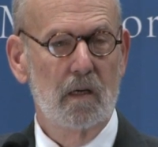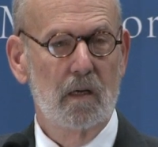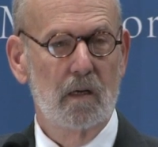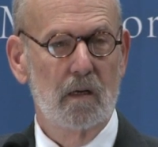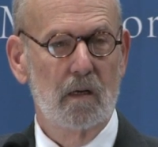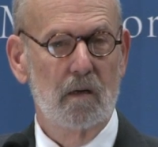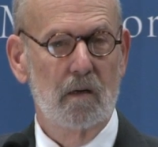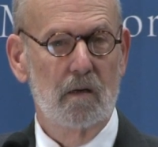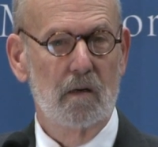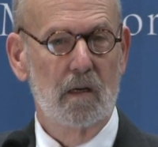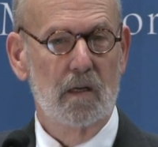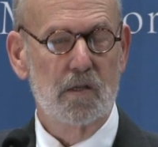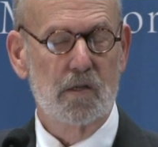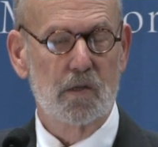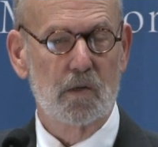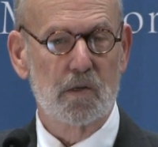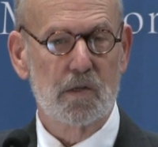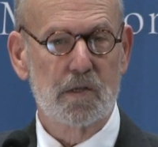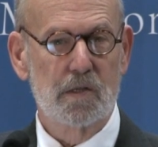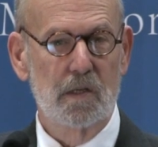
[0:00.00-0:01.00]
As
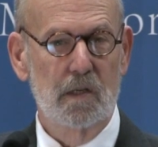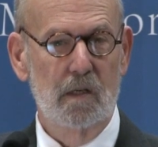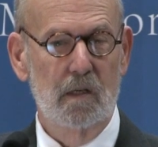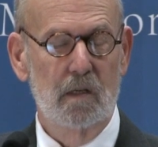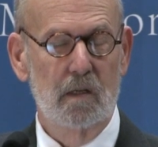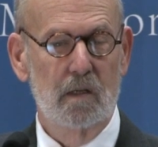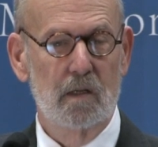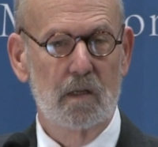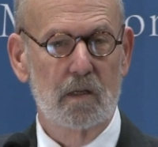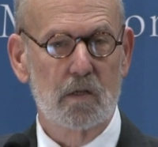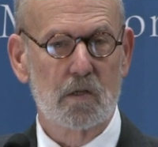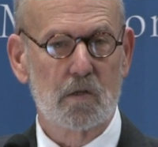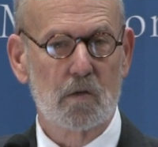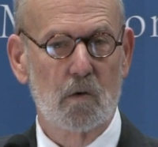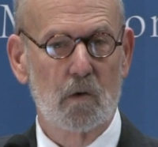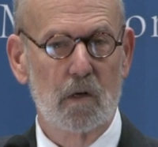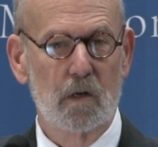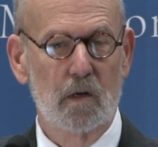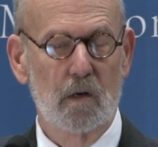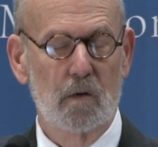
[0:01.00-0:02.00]
you'll see, an
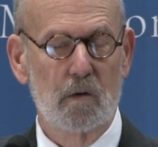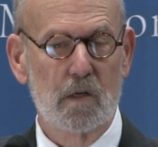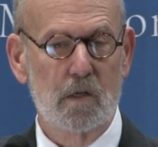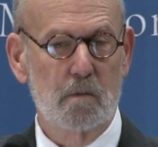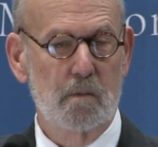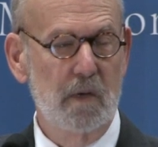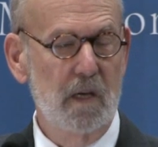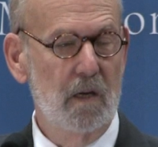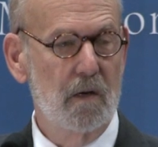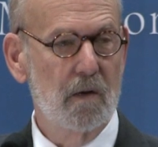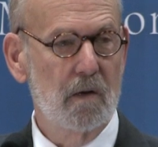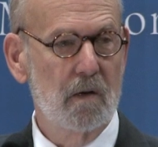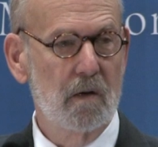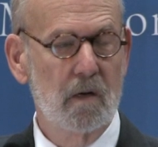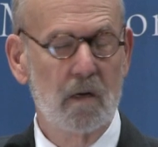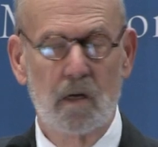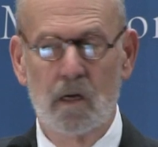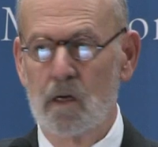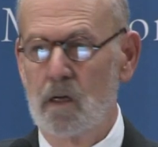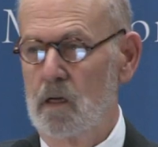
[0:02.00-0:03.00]
extraordinary speaker,